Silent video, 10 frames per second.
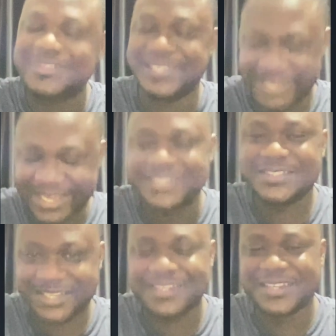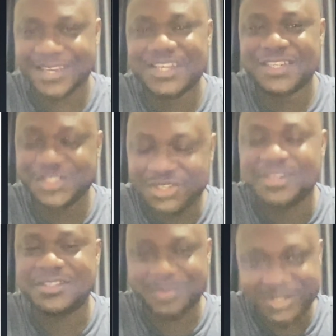Yes, you
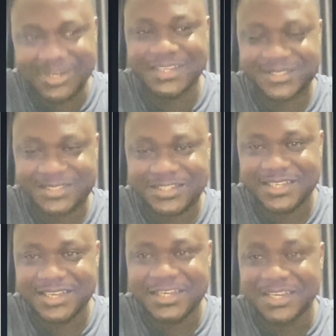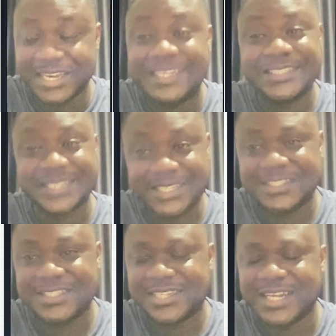heard me right. It is
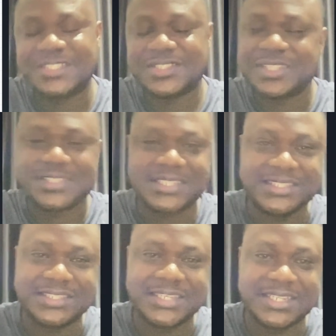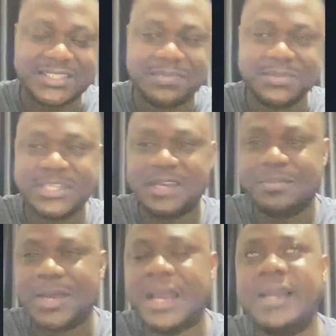easy and it's not easy at the same time.
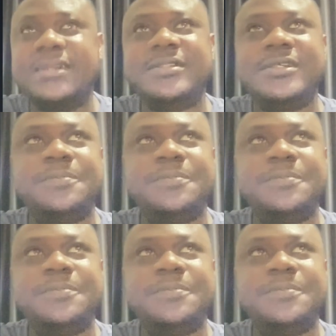And